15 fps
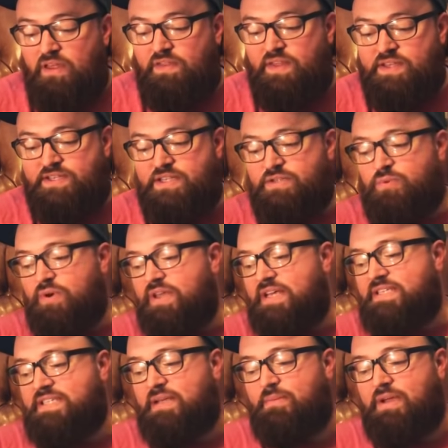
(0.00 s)
this is what they
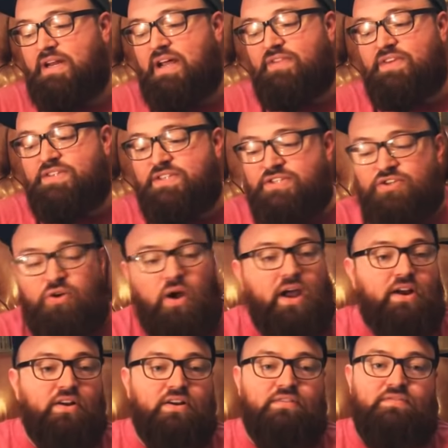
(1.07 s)
sent me. Now, this is
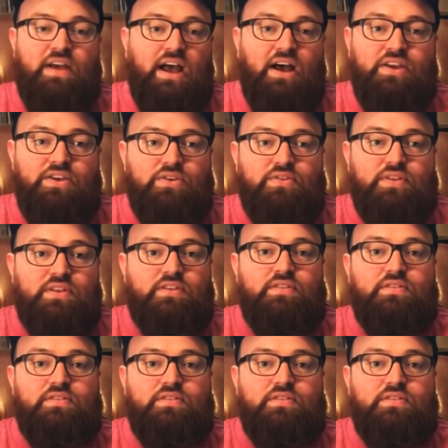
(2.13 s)
greater in value than